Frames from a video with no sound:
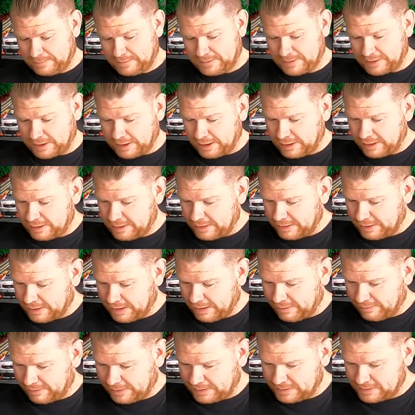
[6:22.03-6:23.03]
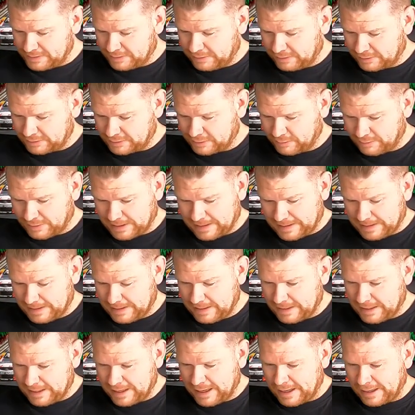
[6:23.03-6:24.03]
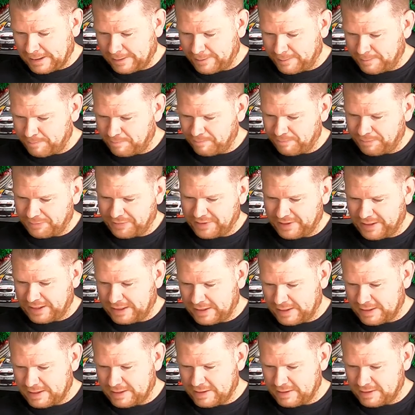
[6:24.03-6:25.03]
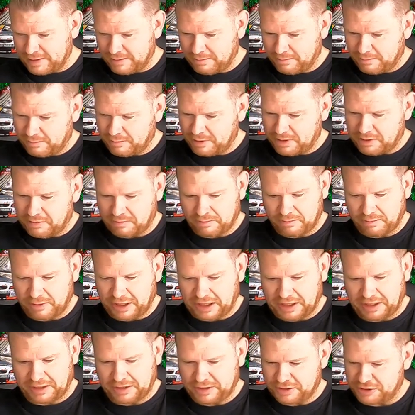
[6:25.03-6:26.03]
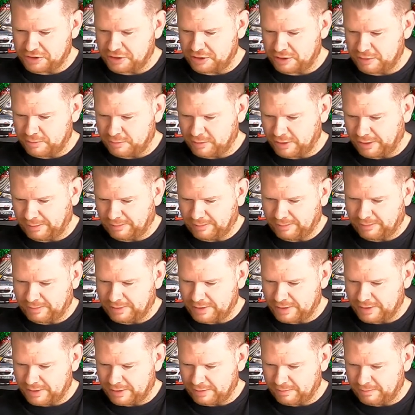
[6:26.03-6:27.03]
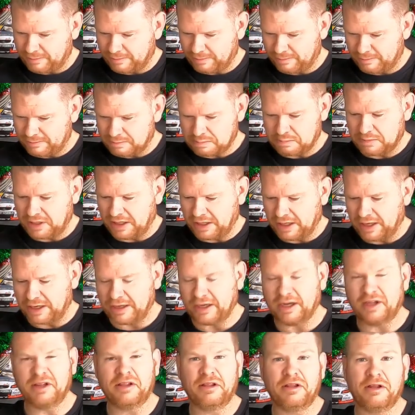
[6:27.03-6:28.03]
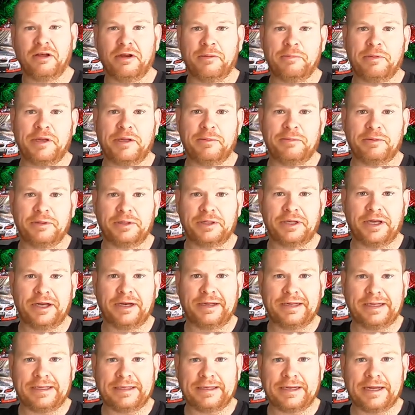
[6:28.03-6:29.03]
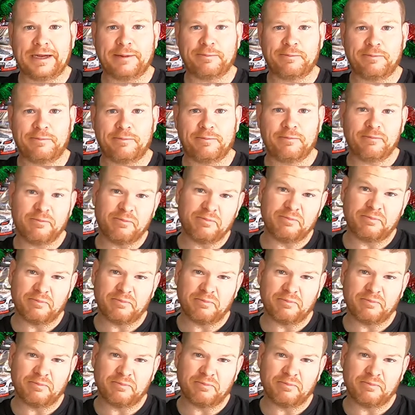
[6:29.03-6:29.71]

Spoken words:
So that one's locked away. Then we can assume probably that, you know, a lot of people are going to end up